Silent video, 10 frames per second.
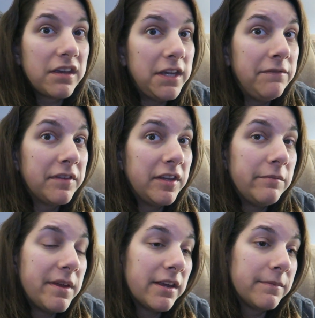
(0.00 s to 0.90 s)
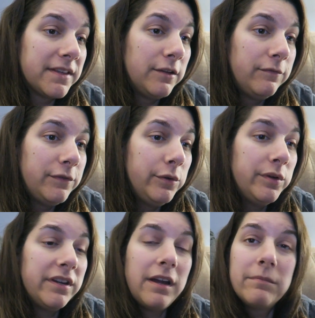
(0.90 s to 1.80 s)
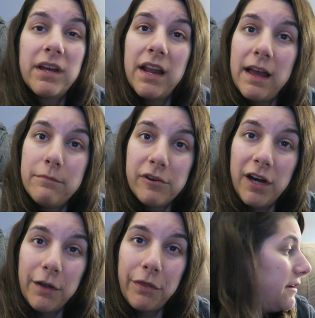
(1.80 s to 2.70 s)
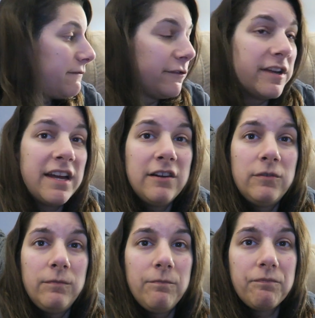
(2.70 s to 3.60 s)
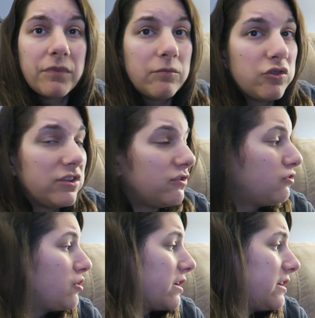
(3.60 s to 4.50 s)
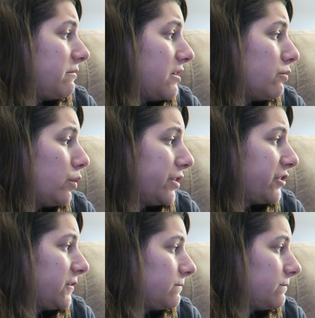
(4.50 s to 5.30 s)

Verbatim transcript: Keefe's gonna make himself food and I'm gonna have broth. But for now, I'm just chugging my water.